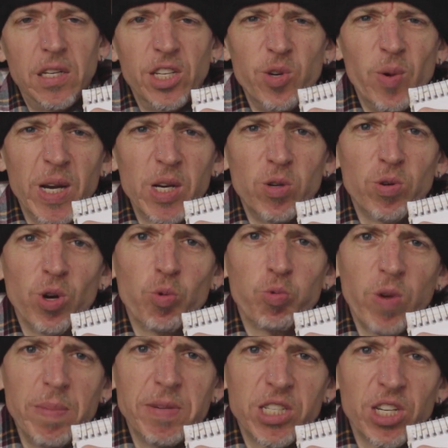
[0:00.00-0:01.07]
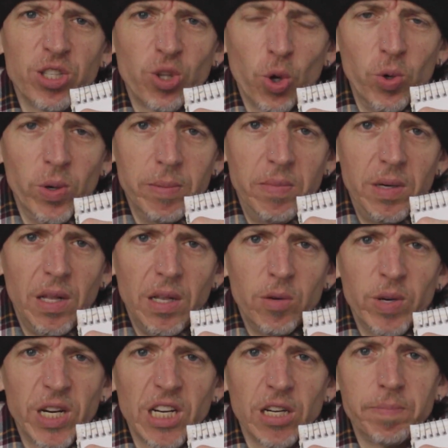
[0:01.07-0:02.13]
You ain't gonna go rummaging through them
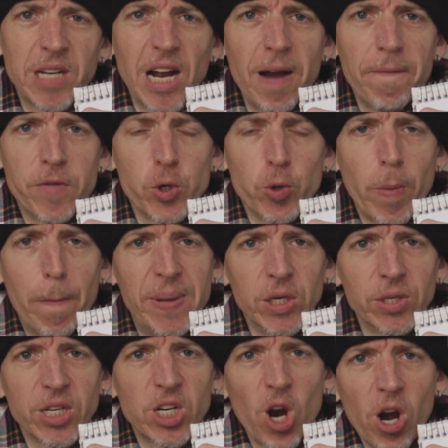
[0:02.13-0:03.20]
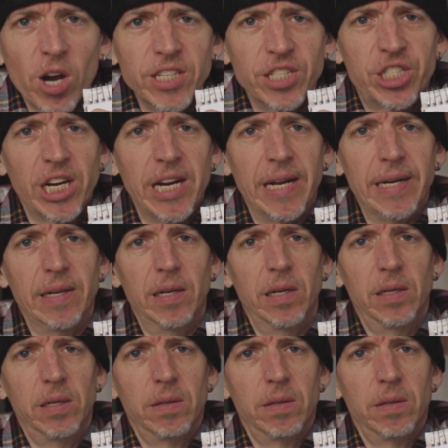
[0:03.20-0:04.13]
when it comes time for you to build a garden shed.